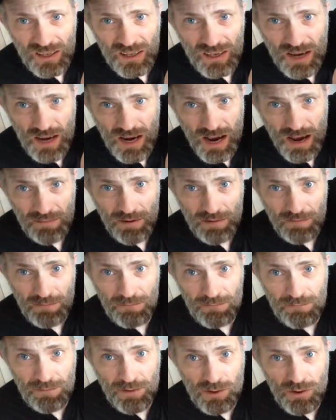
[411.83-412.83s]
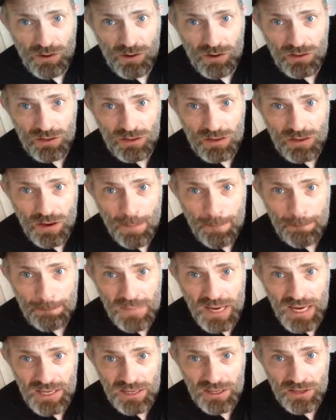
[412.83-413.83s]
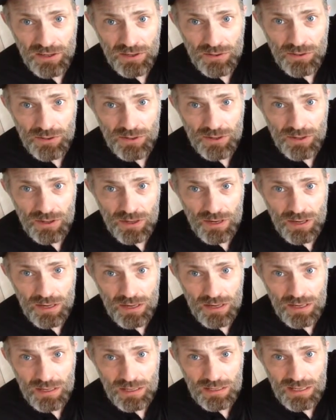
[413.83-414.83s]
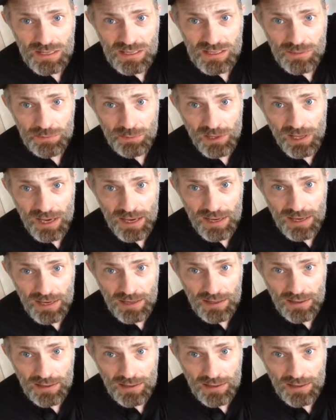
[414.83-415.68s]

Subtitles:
you have a full menu display.